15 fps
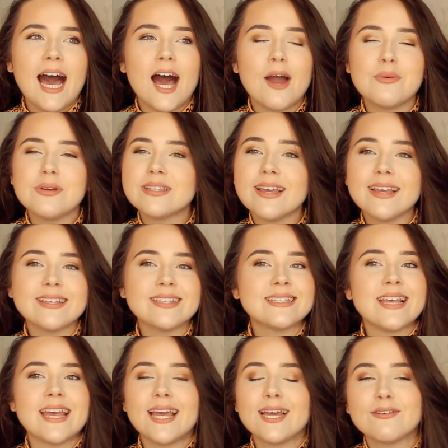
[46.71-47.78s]
I was like
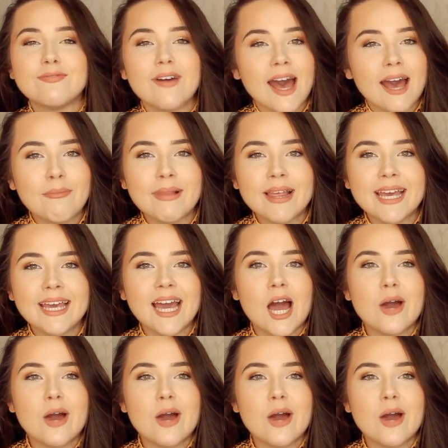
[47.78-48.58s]
seeing family,